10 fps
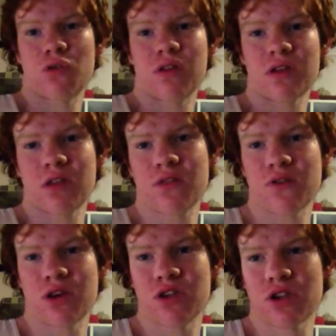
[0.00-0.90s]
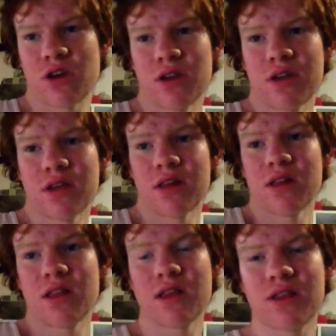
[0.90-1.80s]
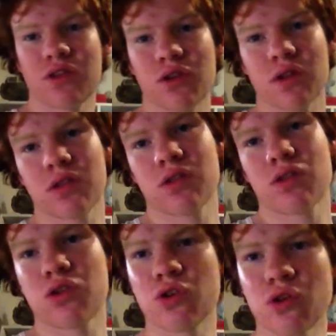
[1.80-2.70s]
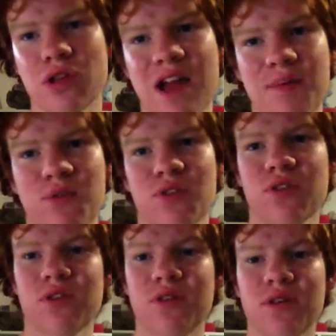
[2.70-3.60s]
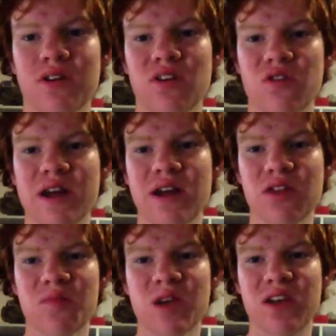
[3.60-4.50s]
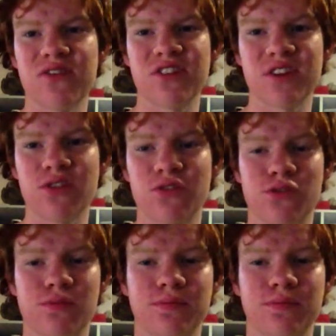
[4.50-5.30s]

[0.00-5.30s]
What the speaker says: 360 version, it's just 2 laps around the main festival.